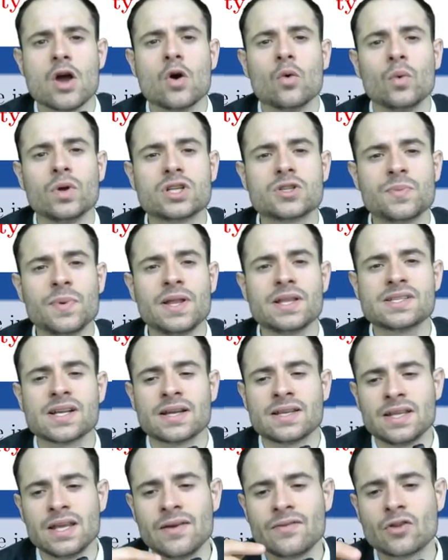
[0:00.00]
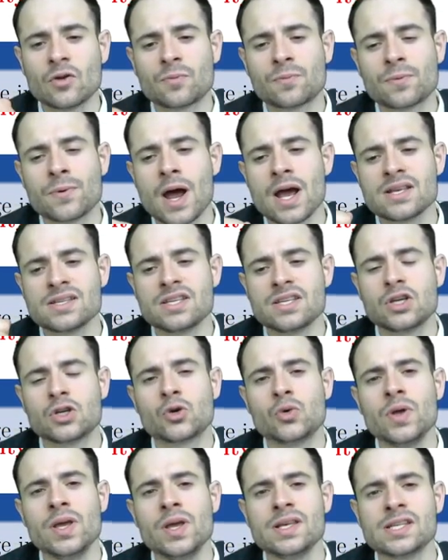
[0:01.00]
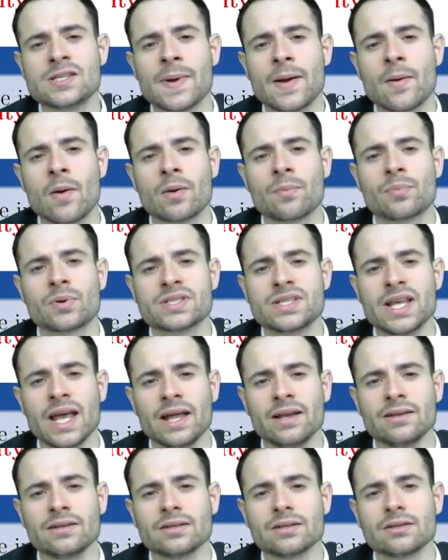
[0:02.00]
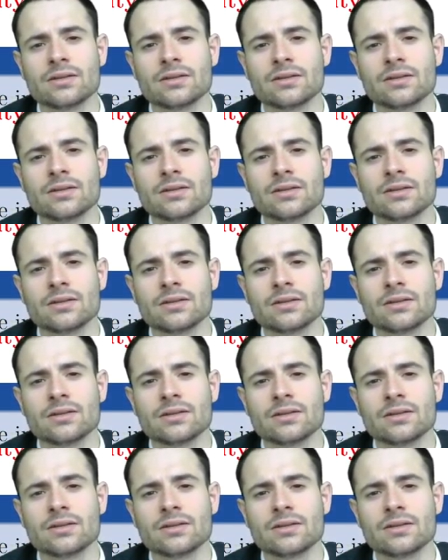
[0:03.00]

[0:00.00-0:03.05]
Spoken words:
which means that if the price increases by 1%,